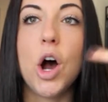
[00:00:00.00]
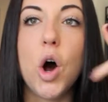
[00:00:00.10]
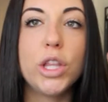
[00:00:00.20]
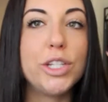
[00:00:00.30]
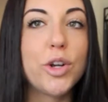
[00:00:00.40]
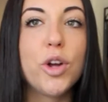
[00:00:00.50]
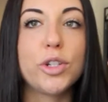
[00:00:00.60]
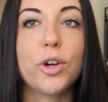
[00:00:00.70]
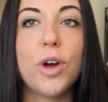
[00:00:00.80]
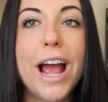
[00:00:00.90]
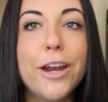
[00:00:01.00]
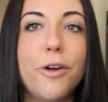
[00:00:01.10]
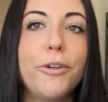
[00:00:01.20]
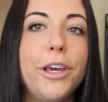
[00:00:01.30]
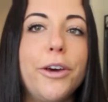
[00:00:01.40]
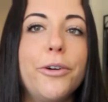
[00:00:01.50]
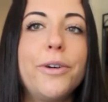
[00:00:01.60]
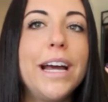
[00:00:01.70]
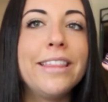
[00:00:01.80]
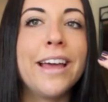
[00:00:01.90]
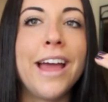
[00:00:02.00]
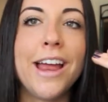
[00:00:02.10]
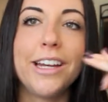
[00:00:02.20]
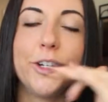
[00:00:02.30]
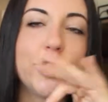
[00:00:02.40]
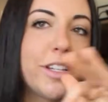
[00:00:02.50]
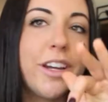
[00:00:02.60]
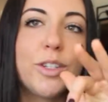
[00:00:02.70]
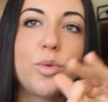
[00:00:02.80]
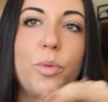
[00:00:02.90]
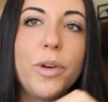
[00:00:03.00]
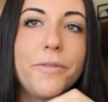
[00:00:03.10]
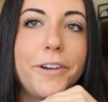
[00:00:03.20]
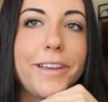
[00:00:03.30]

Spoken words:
All these girls are crying over you, and then you're just gonna swoop in for